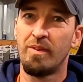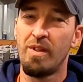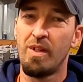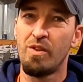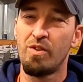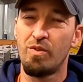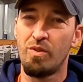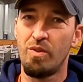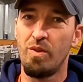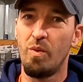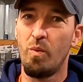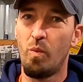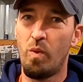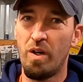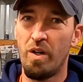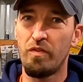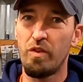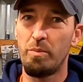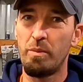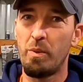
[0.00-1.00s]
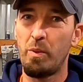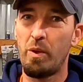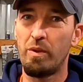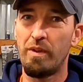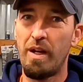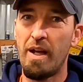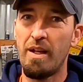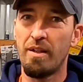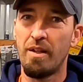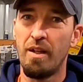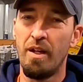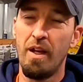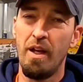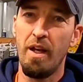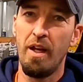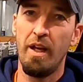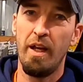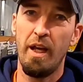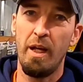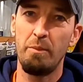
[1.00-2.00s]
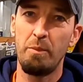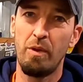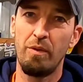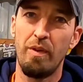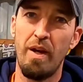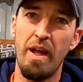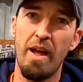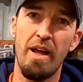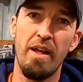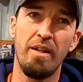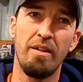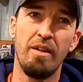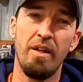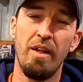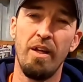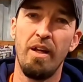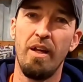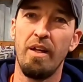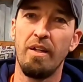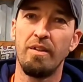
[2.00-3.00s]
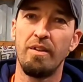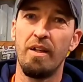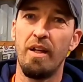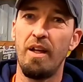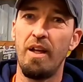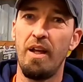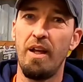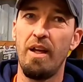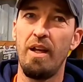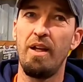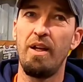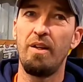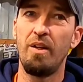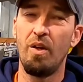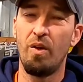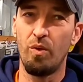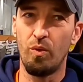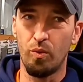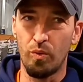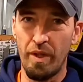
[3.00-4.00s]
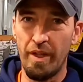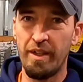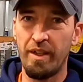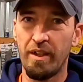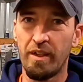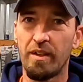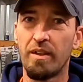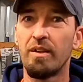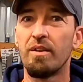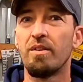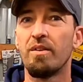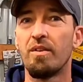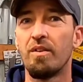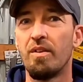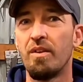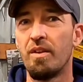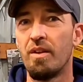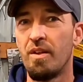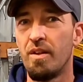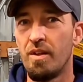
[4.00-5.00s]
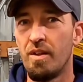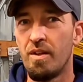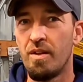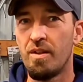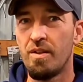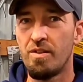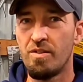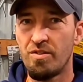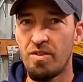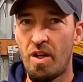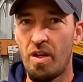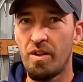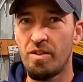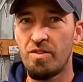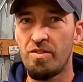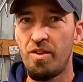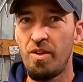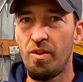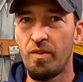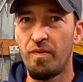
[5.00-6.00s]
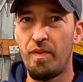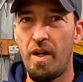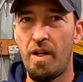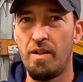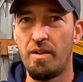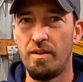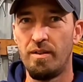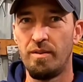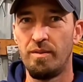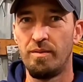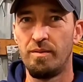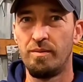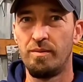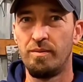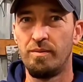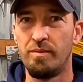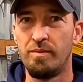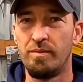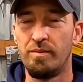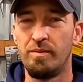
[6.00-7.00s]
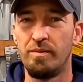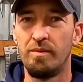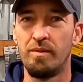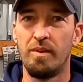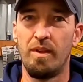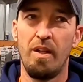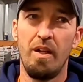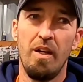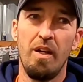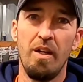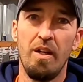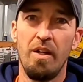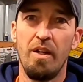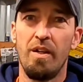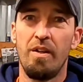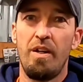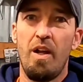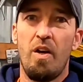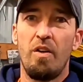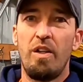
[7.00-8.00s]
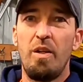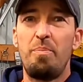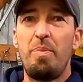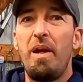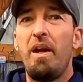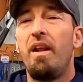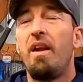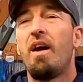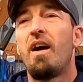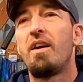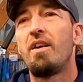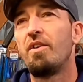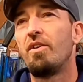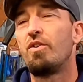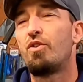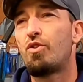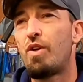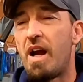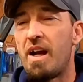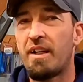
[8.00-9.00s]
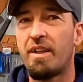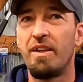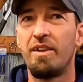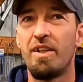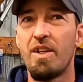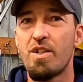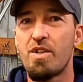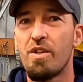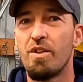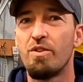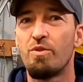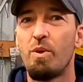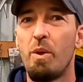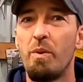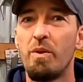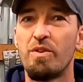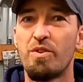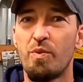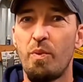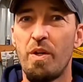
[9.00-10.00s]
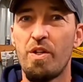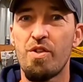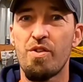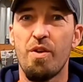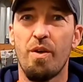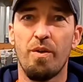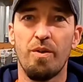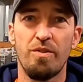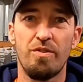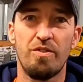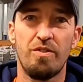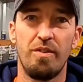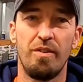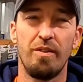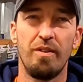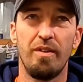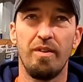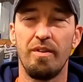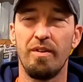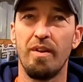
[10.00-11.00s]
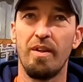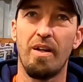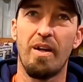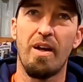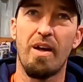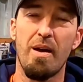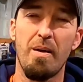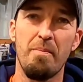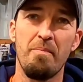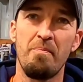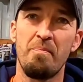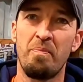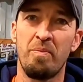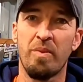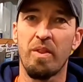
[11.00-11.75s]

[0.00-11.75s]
It's one of them that we ran. And we ran a regular solid steel fan. Now, depending on track conditions, we would switch those, how